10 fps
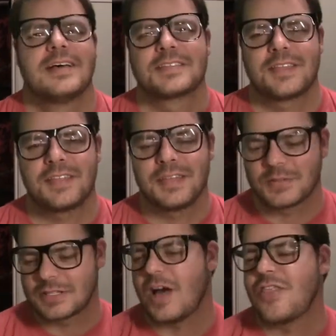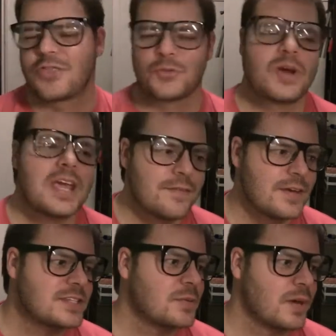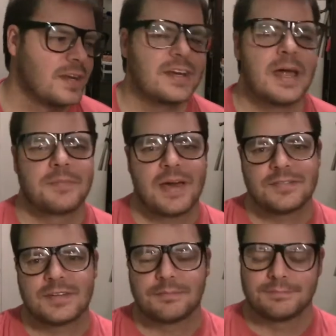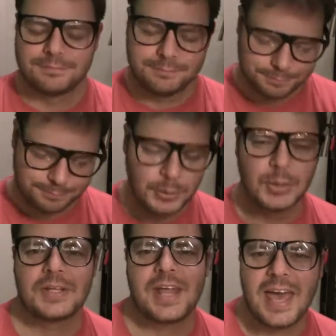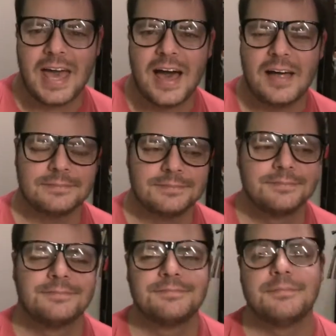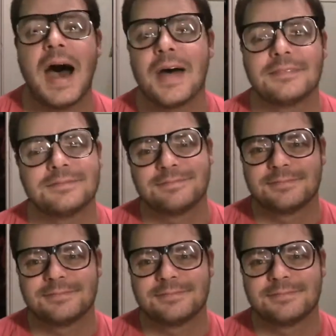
so then there was like three of us, and we ended up having to pull it out. Mm, but